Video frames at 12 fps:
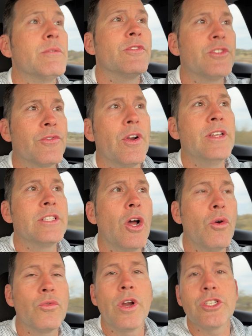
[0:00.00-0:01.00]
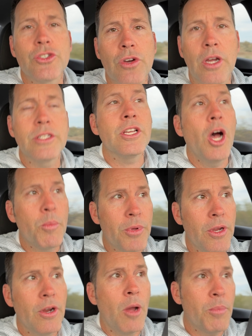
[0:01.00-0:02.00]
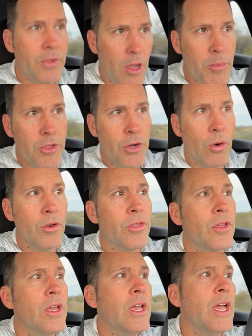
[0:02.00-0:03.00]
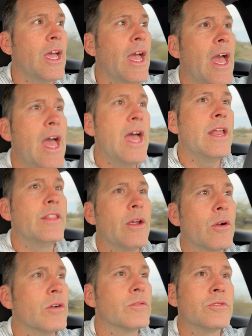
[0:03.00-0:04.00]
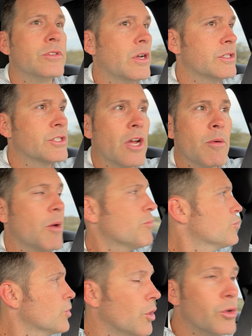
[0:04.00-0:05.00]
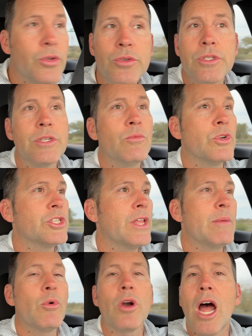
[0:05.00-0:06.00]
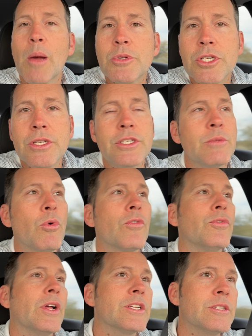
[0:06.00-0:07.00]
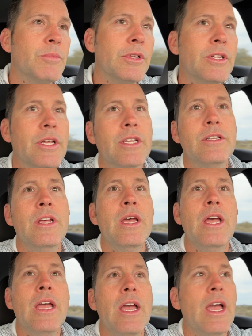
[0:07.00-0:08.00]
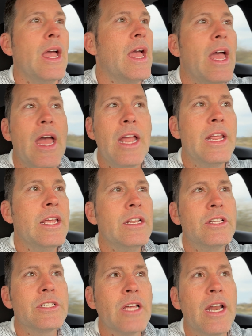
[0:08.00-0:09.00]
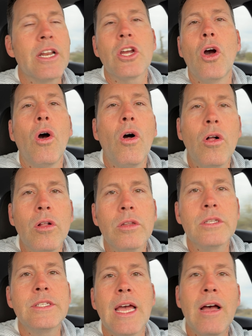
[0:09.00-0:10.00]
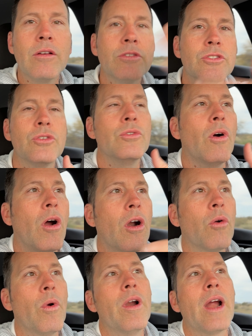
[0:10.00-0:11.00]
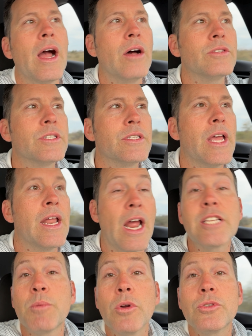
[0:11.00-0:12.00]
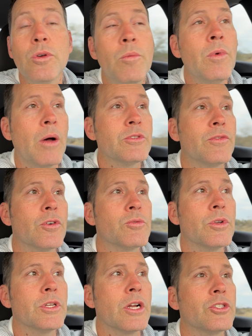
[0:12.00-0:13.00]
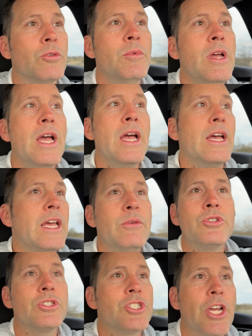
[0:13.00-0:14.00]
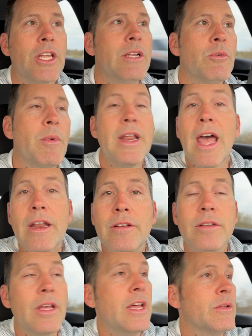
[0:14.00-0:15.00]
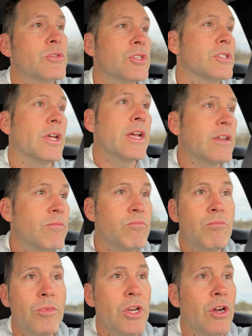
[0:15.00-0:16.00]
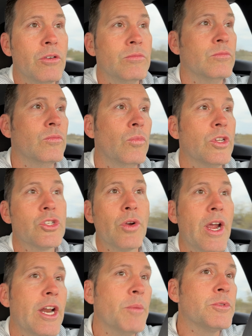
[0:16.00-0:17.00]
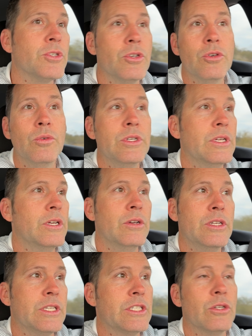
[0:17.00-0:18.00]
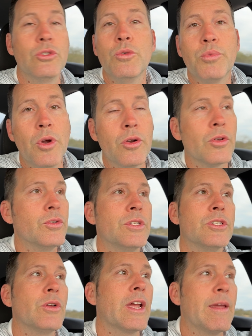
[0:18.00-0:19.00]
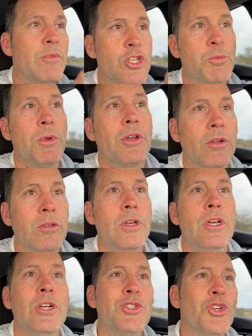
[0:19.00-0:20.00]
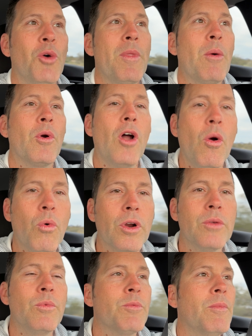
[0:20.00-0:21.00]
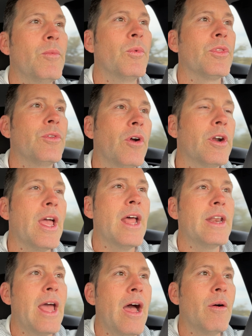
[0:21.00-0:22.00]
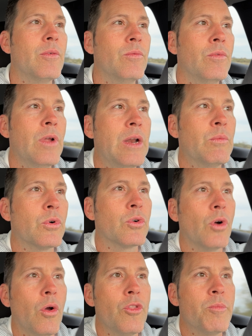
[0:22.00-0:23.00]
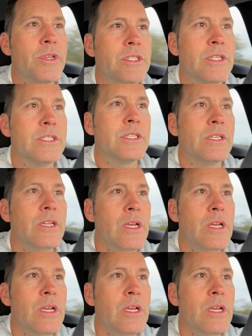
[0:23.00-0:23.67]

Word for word: of his friends that own restaurants up here, up in the north, and they were just talking about produce and wishing they had more options and more flexibility. And he decided to call down to our warehouse, and I spoke to him. I was the first one to talk to him. He was just checking in with my dad, and he was just like, you know, what's Grant up to? Is he still doing produce? And so I gave him the spiel, told him that we're all working with our dad now, and we're growing the business, and